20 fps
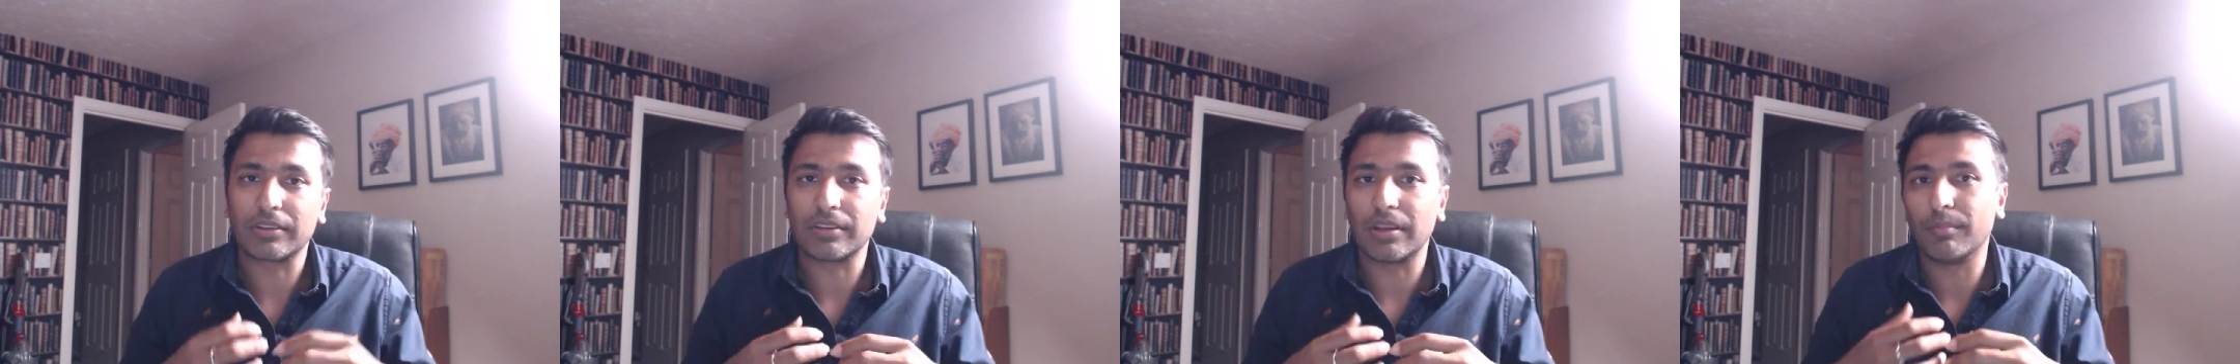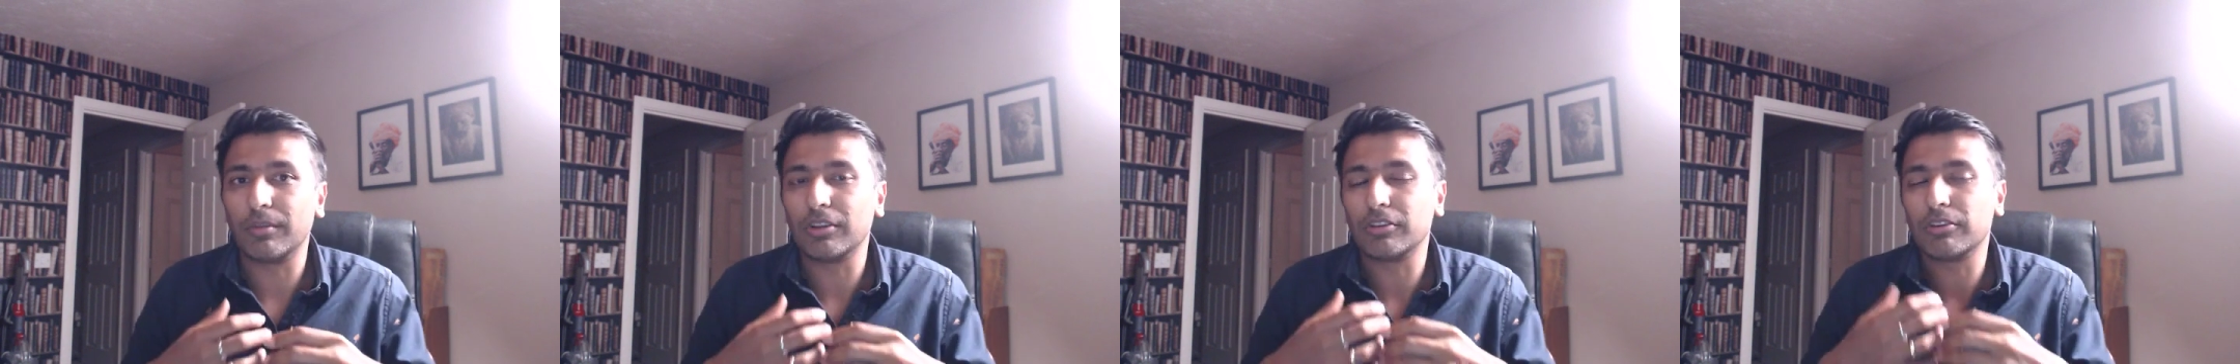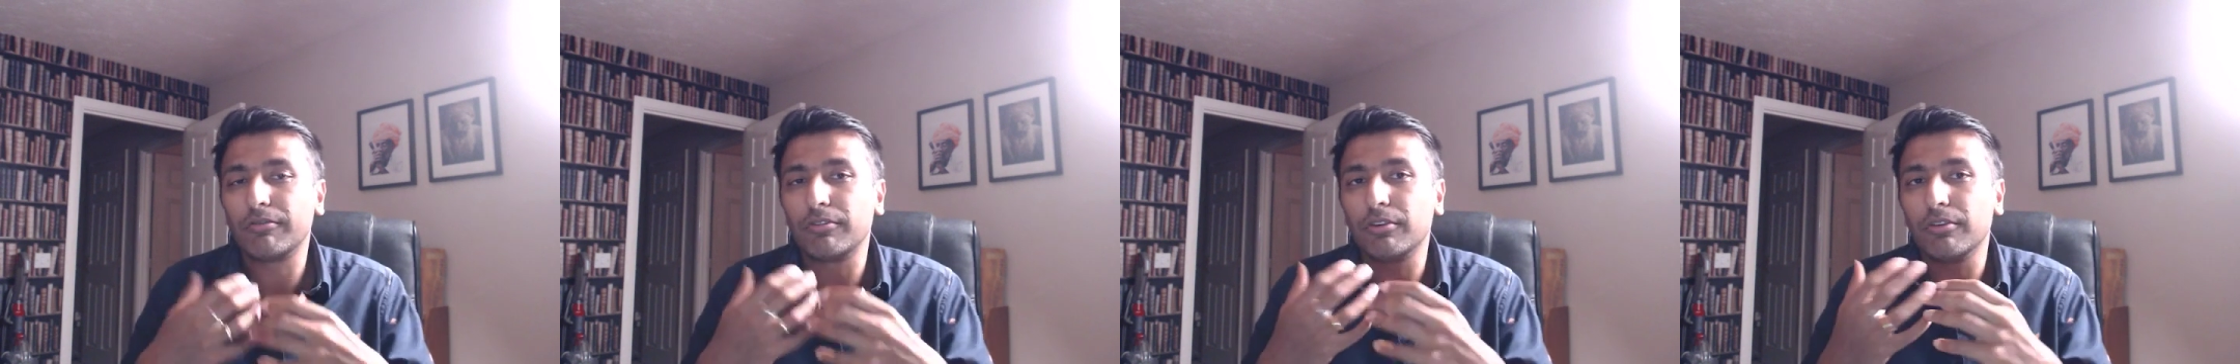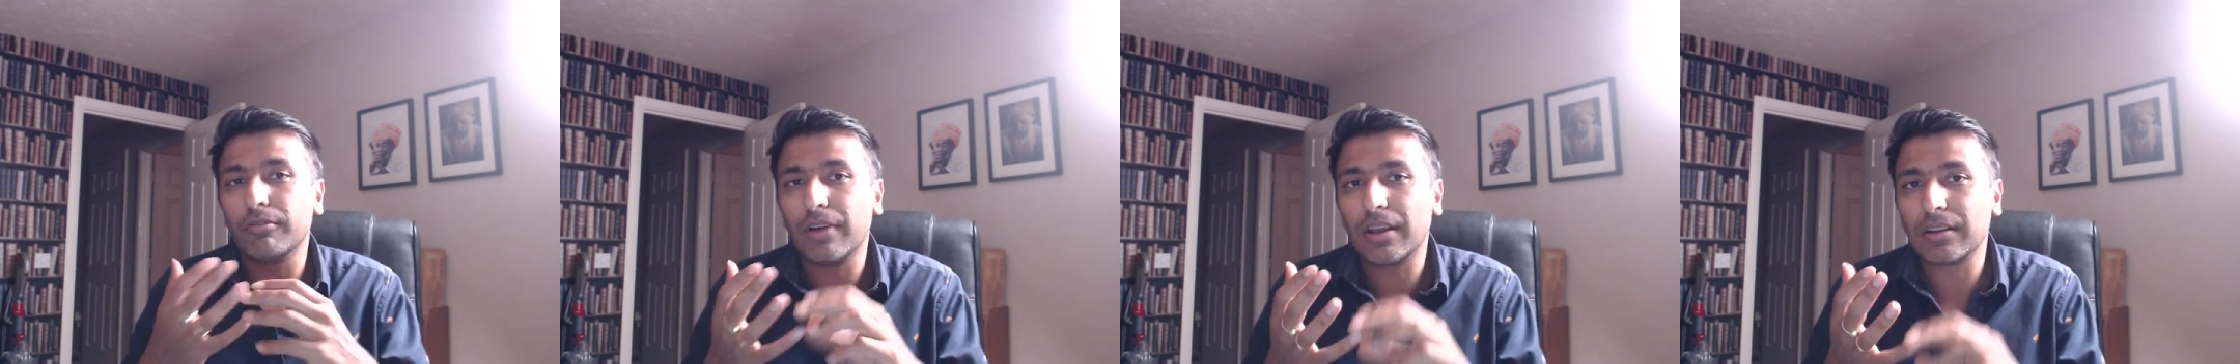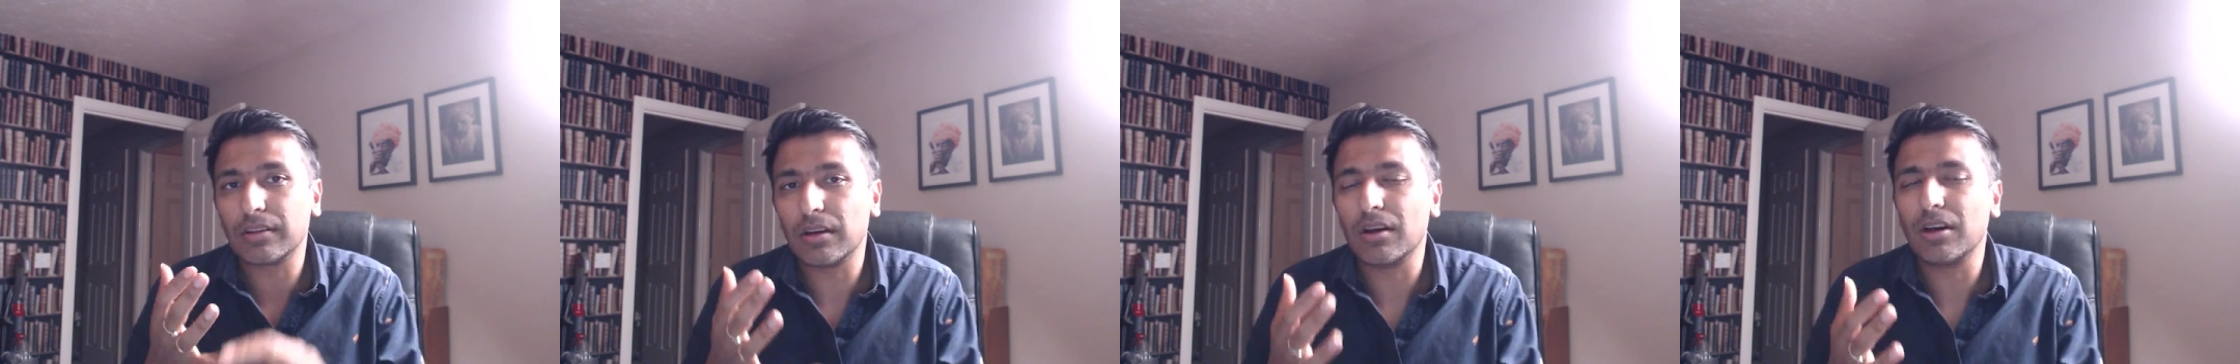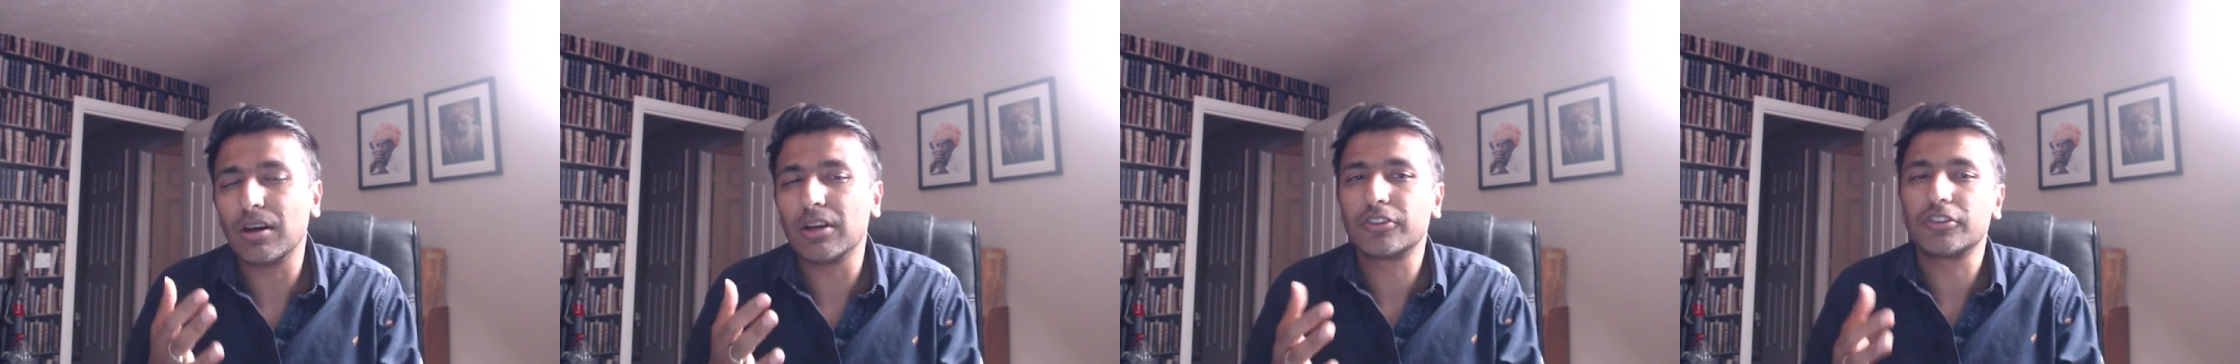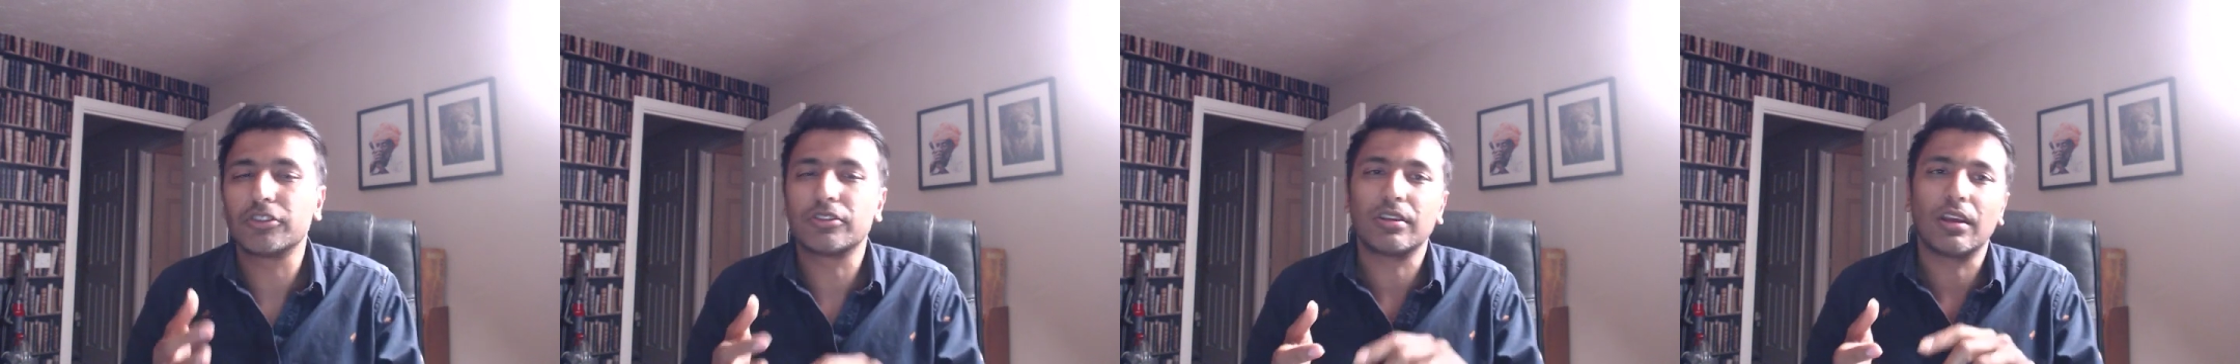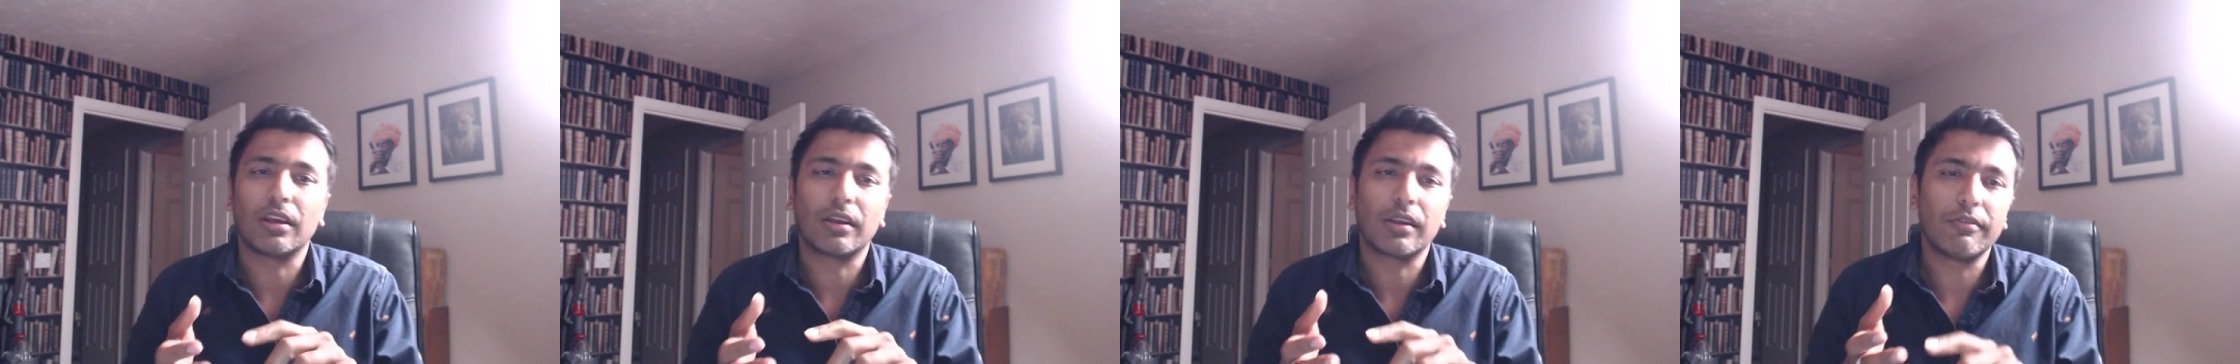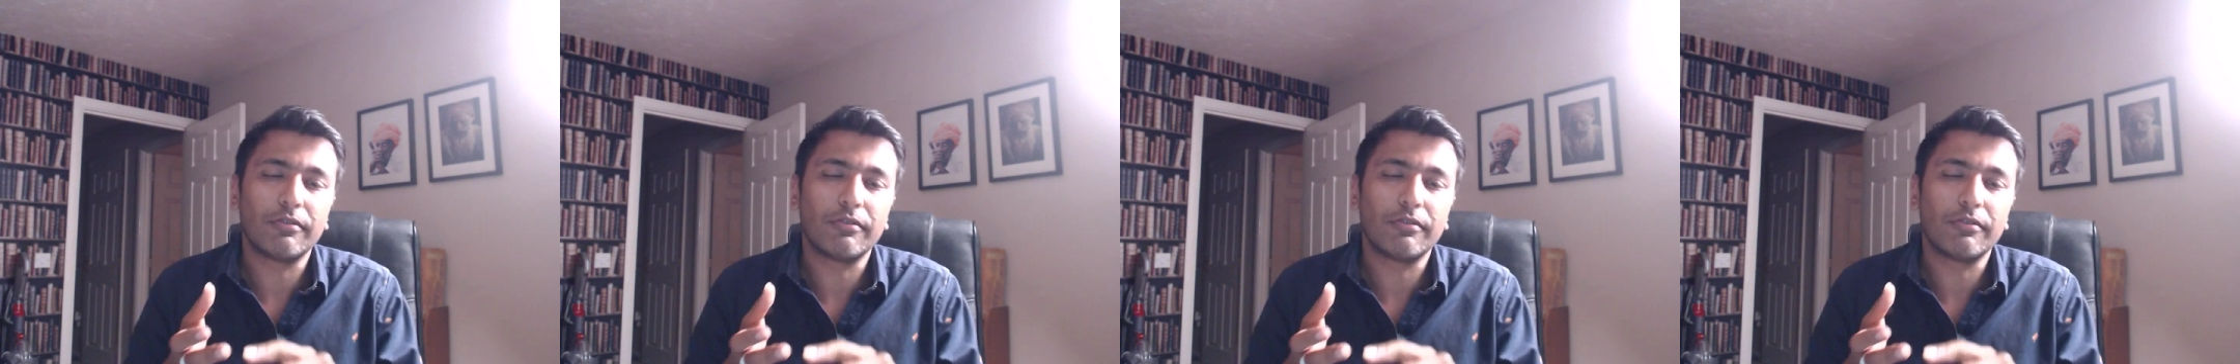damage if you've had a heart attack